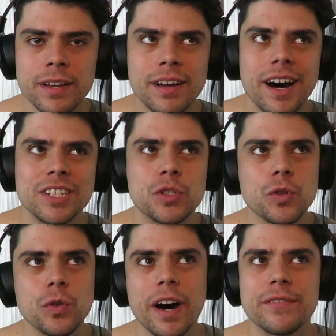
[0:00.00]
I
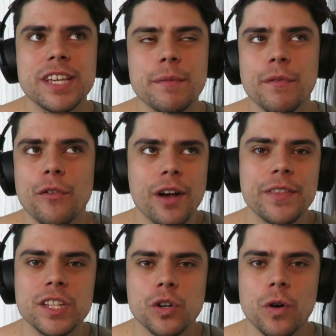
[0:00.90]
do. I've said it before. I
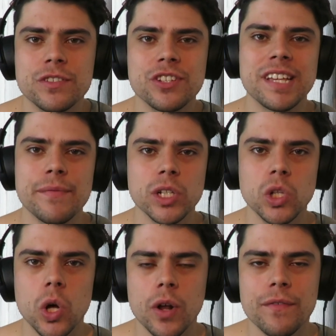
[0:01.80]
think the Crows just have a
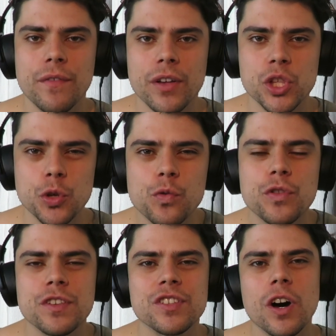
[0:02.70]
lot of youth
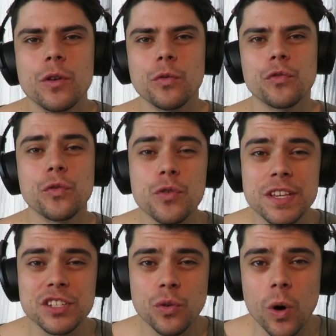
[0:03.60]
to cycle through
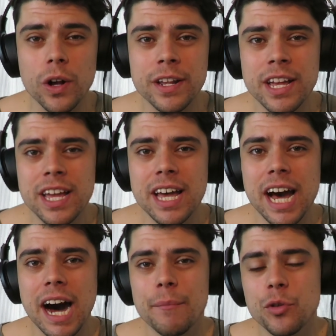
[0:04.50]
this squad
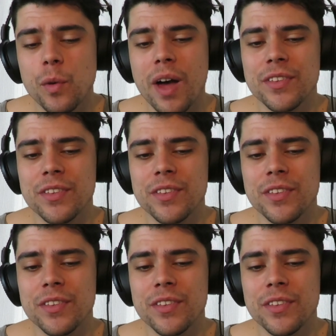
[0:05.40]
um, throughout the